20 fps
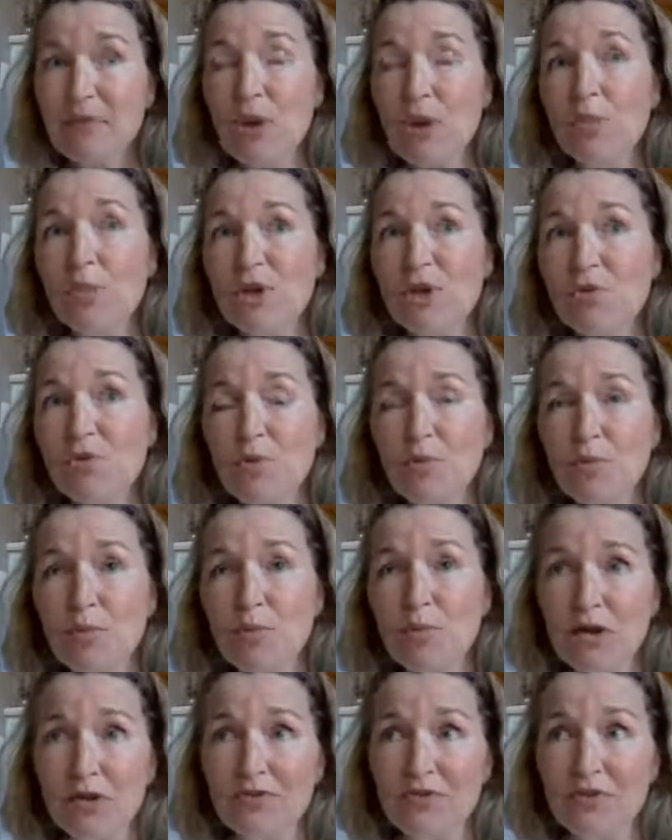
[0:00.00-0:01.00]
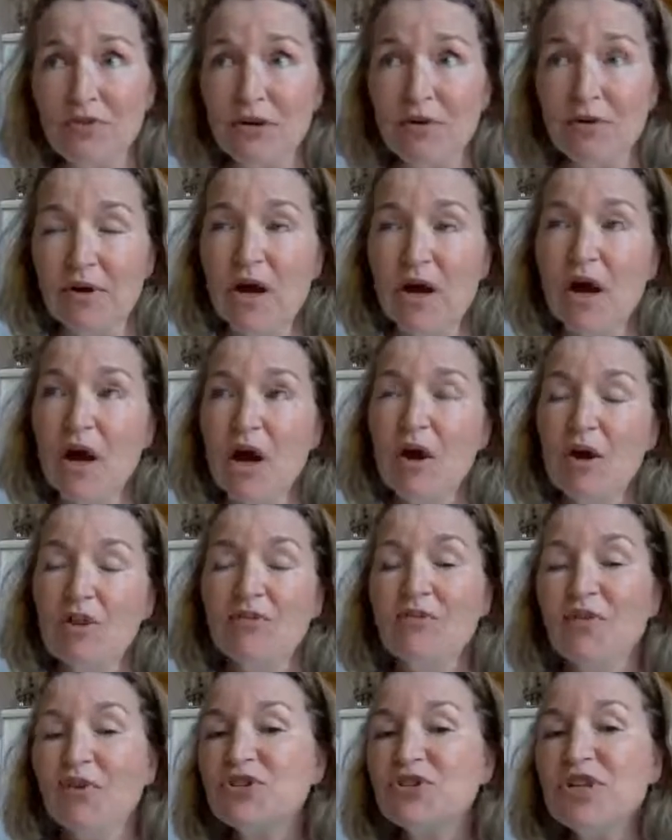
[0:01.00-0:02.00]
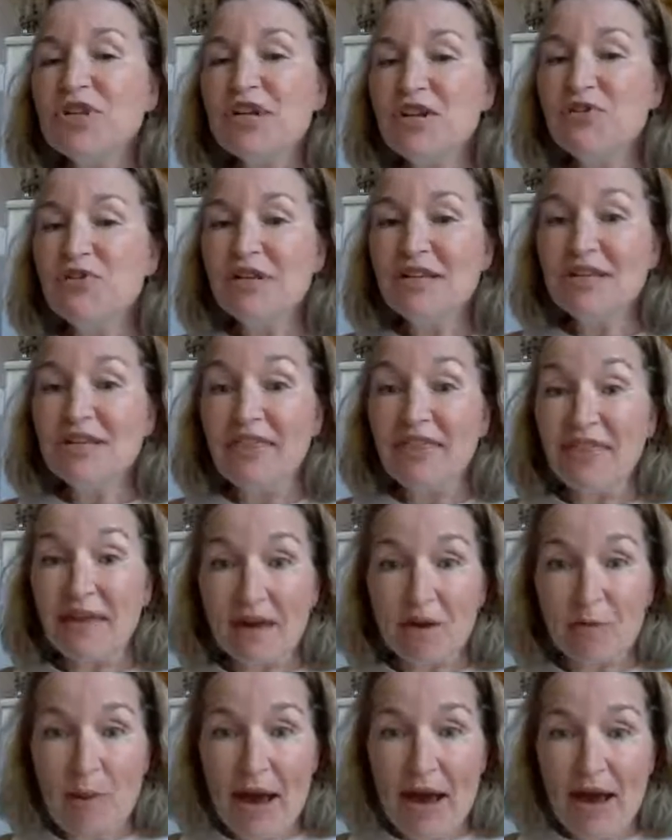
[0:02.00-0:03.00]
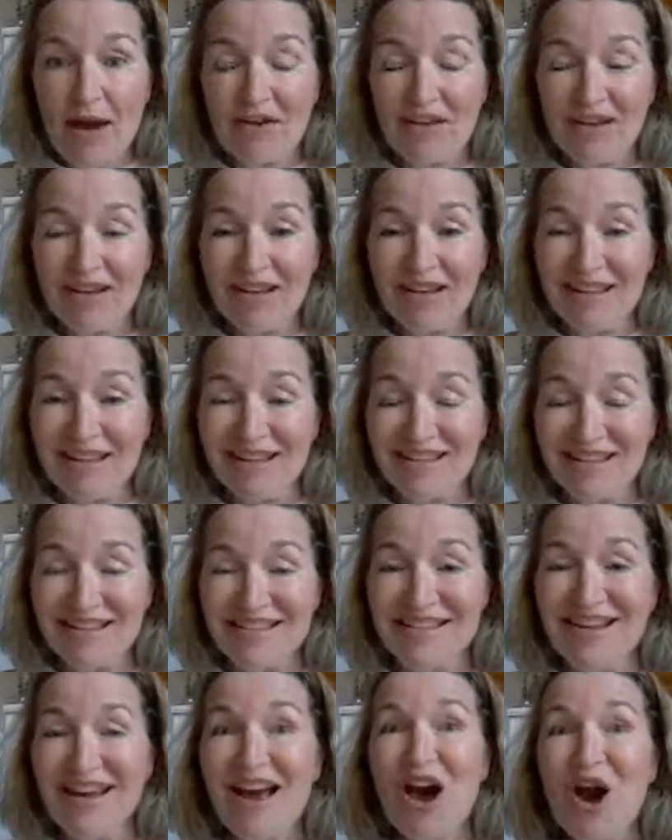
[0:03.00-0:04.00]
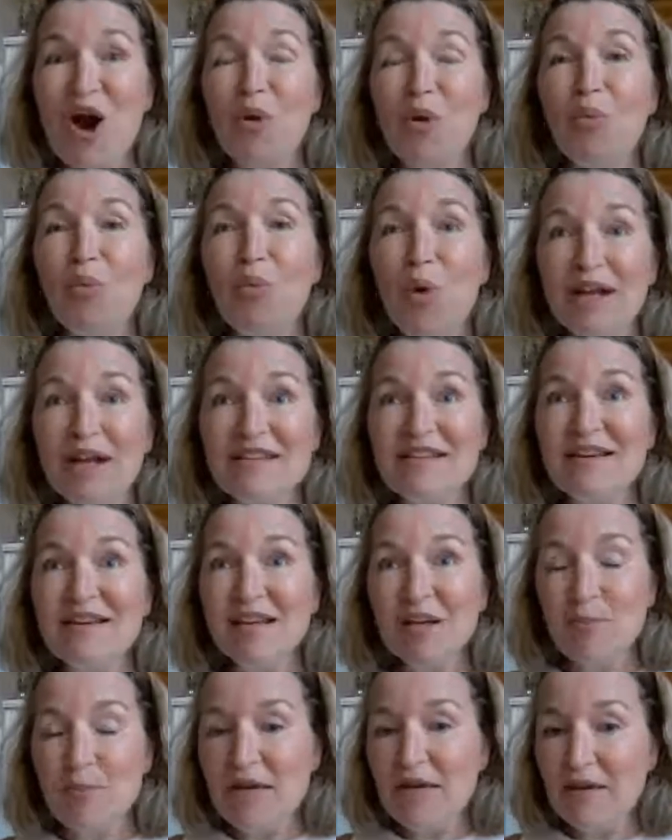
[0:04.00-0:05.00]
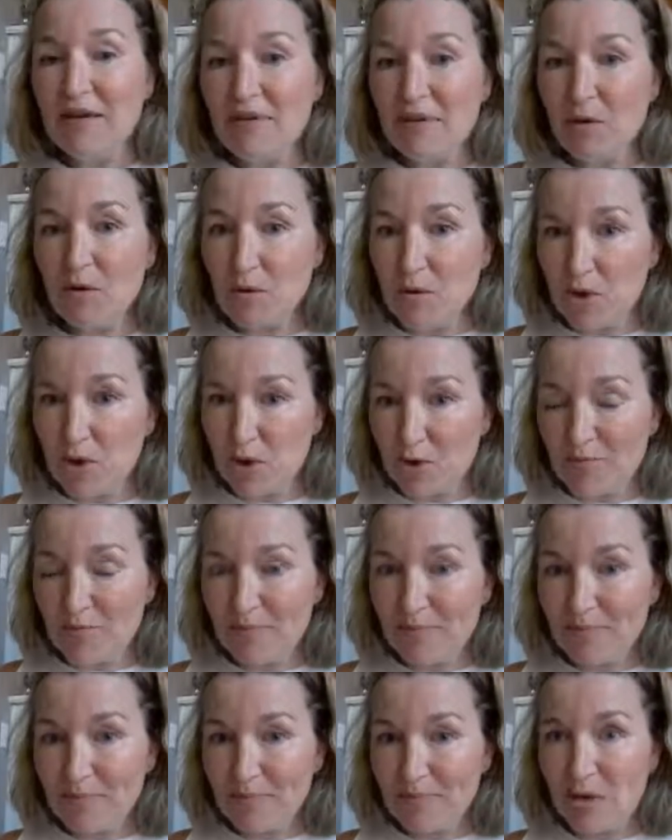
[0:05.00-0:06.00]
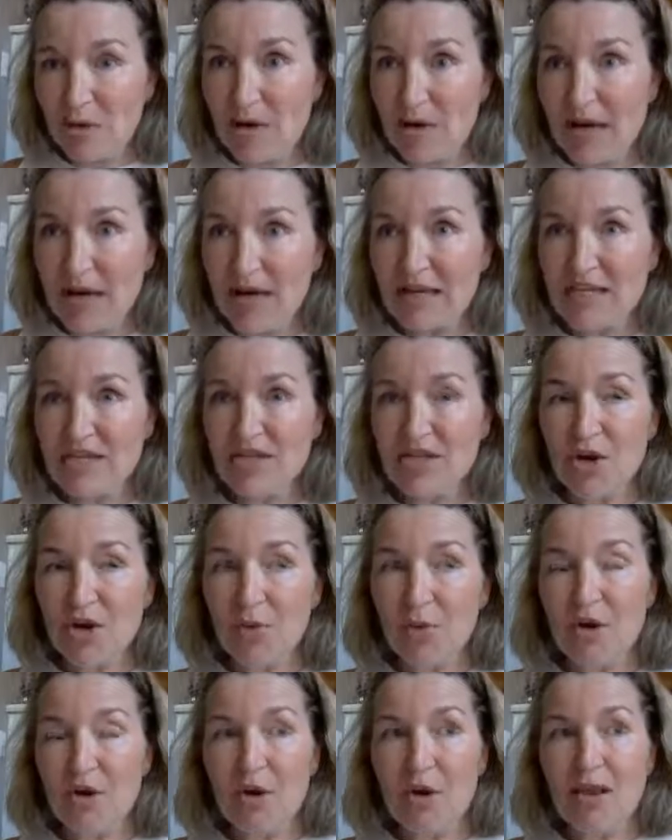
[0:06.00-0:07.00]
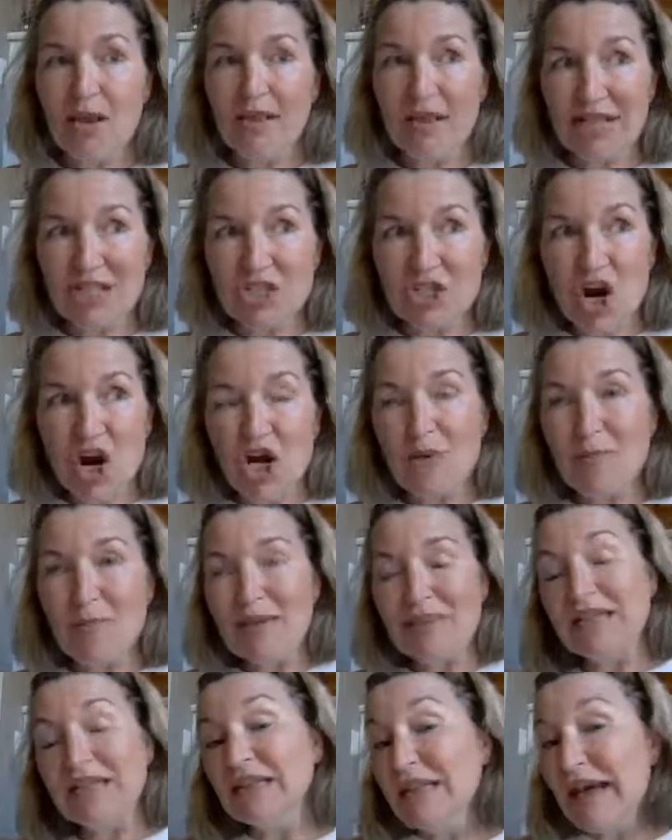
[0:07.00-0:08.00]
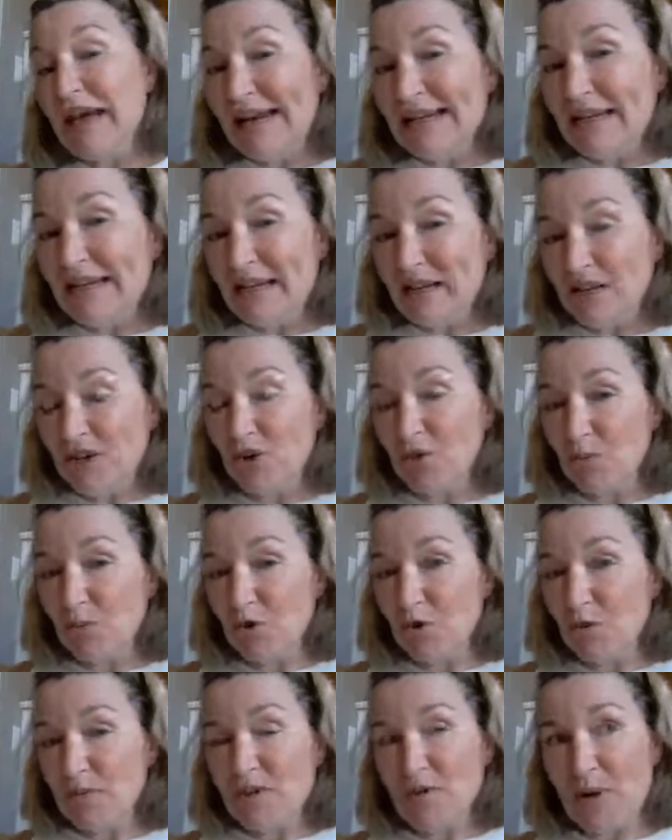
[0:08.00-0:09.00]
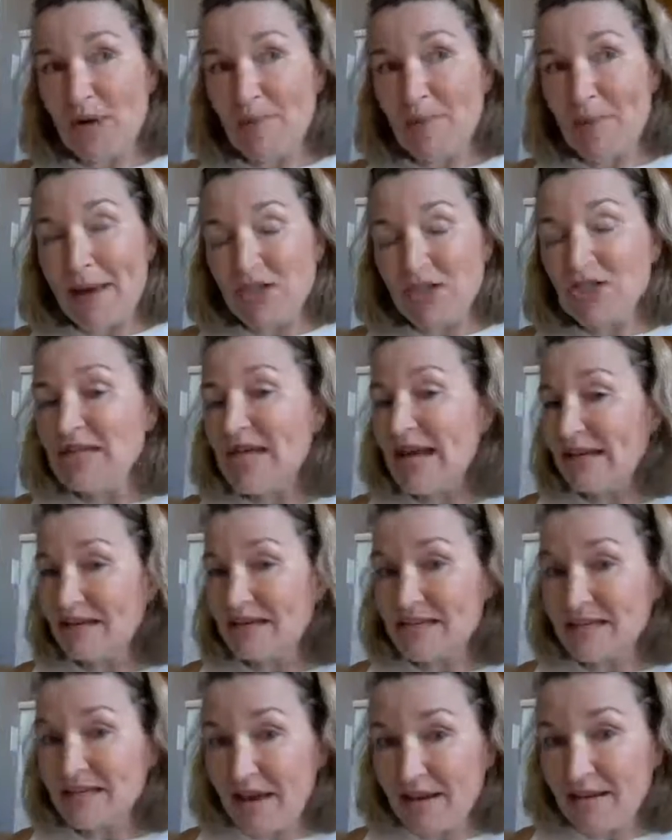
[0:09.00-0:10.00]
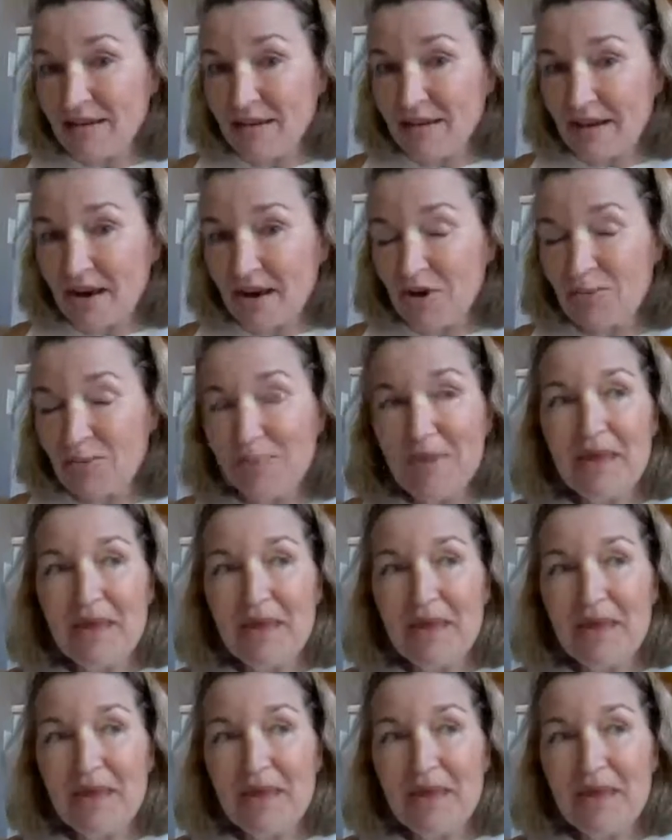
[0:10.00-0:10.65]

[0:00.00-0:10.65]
Which one would be good for you? First thing you need to think about is what's going to be in the room. Okay, so let's talk about the lighting in your room. So I mentioned that a second ago.